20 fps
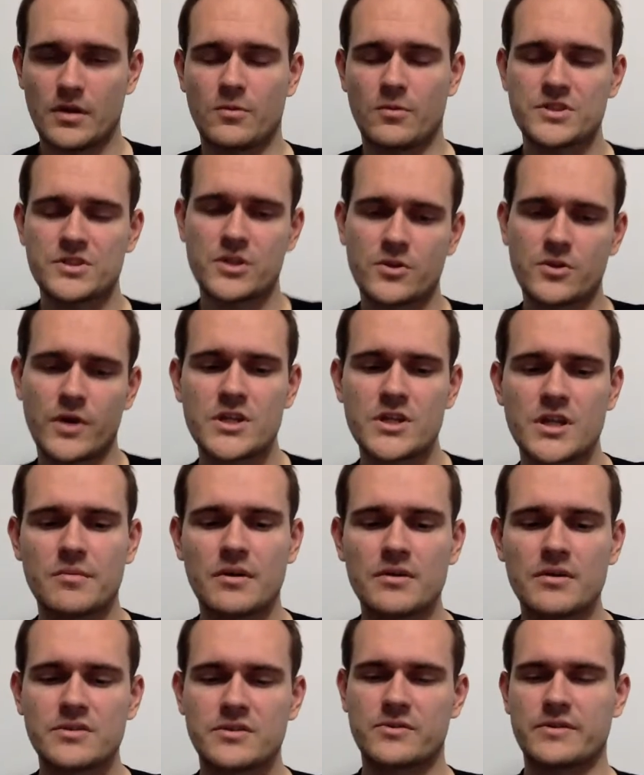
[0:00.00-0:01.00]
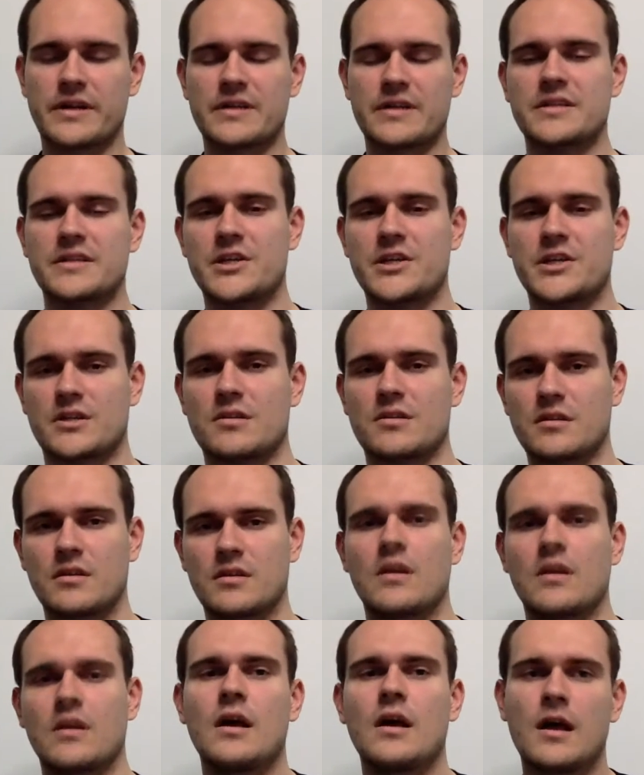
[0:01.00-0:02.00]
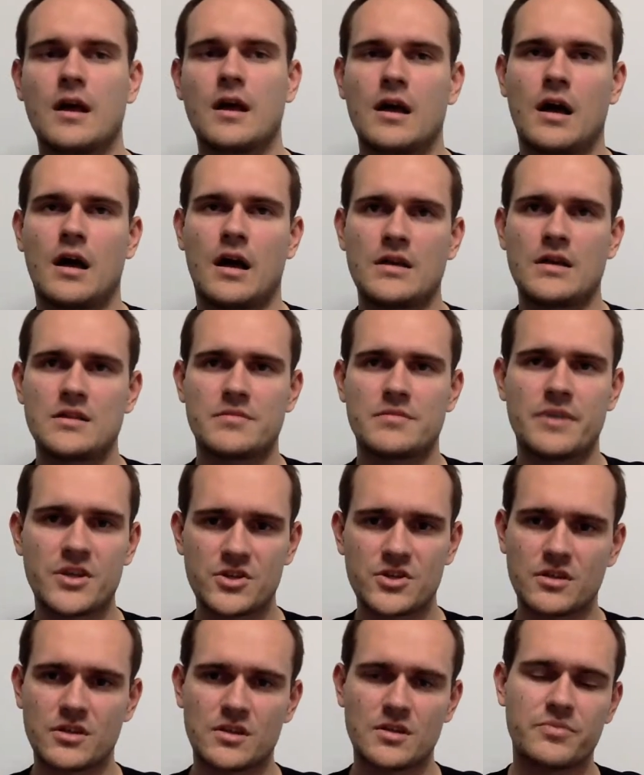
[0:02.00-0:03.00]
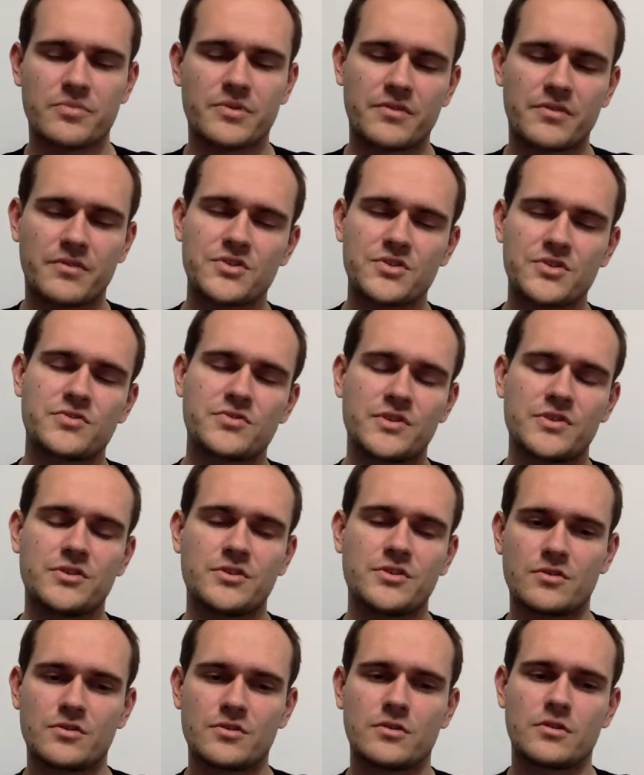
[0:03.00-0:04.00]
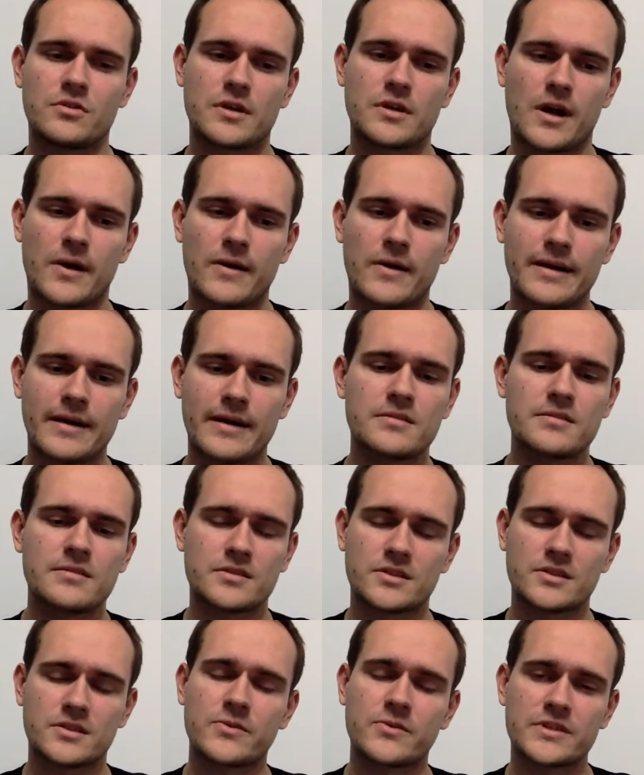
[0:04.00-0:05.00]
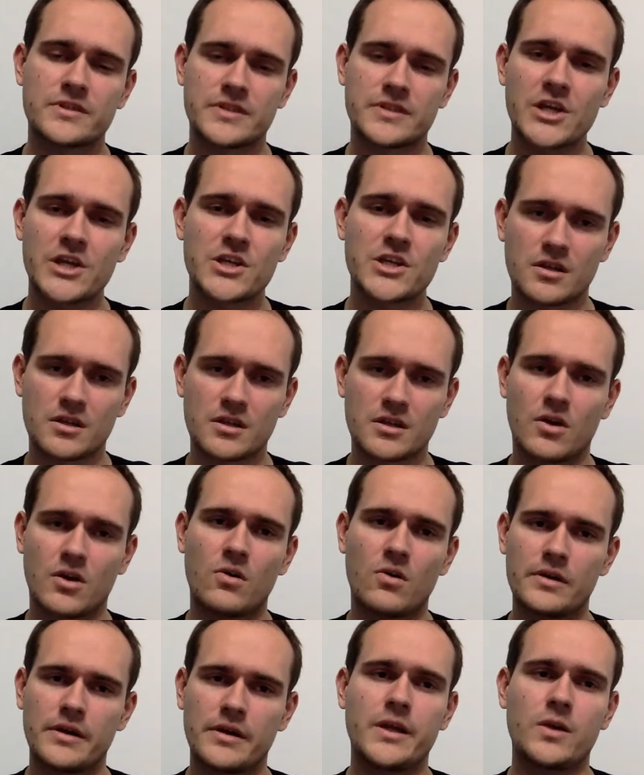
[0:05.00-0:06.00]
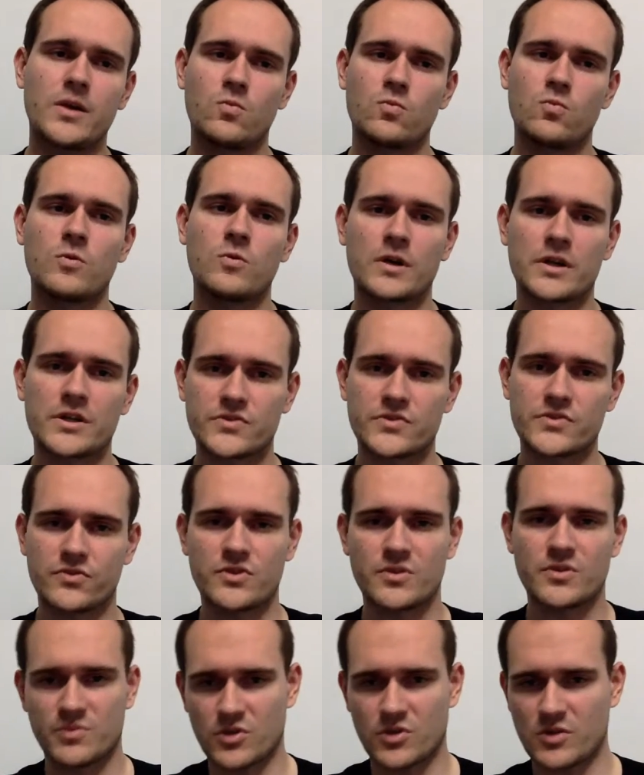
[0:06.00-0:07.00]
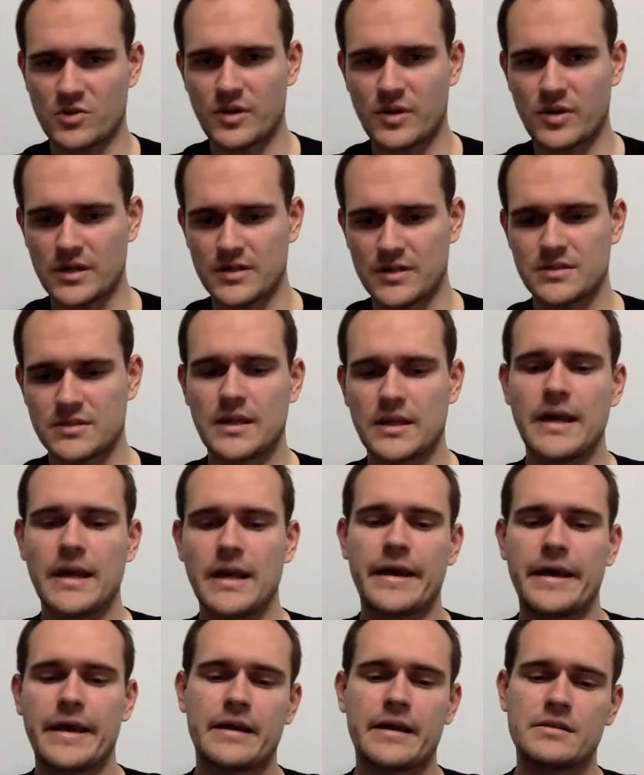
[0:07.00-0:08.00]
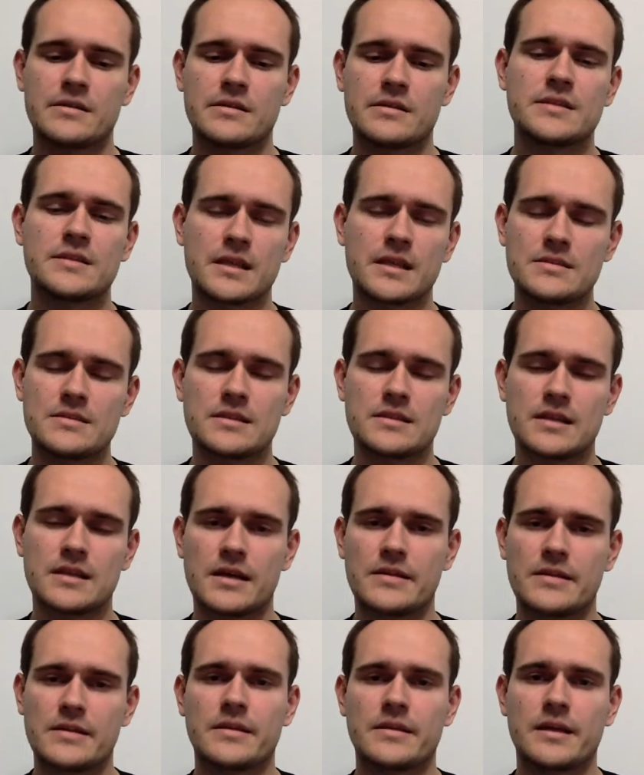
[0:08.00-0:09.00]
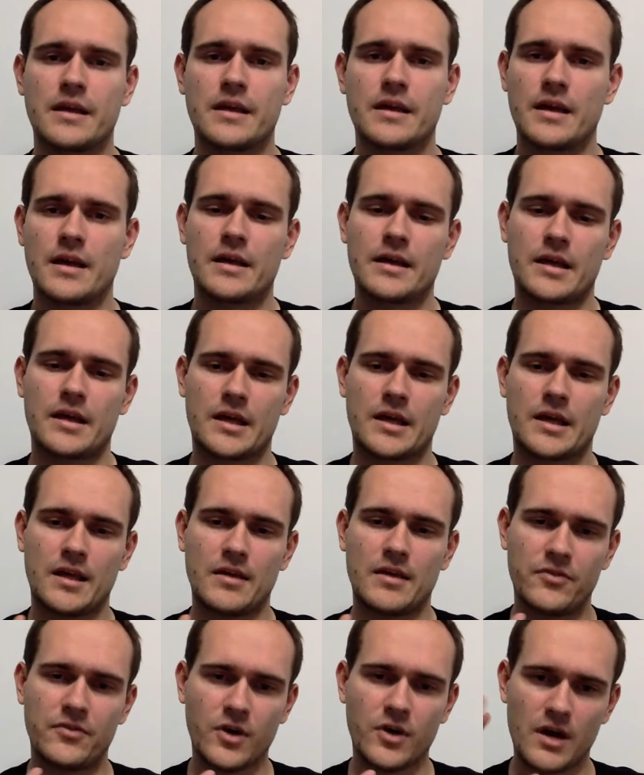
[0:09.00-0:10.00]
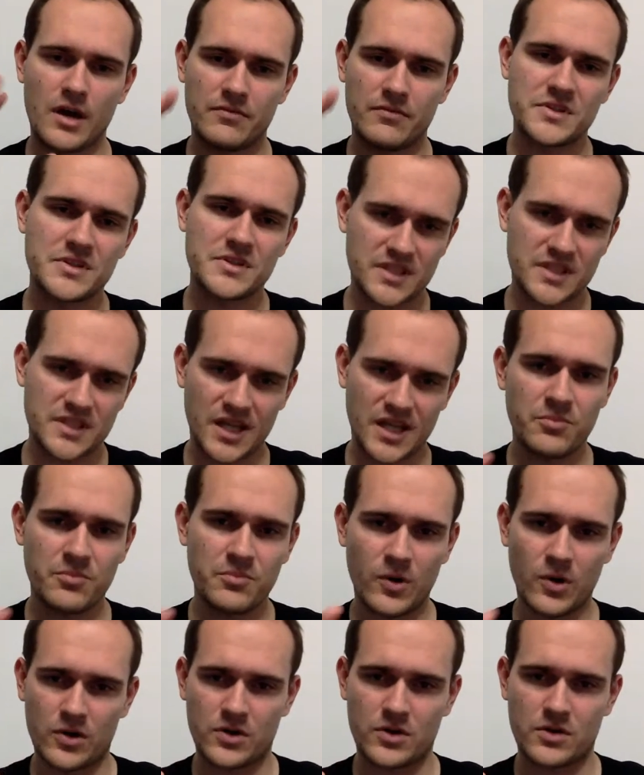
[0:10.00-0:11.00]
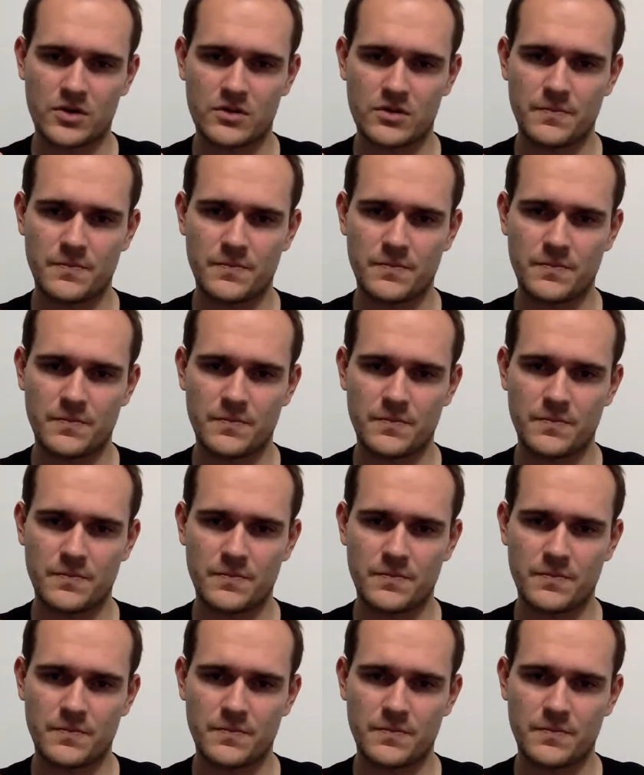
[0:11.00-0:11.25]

was a question about synchronization. As I mentioned in the previous video, currently the synchronization only works for the bookmarks, in the sense that if you have the same book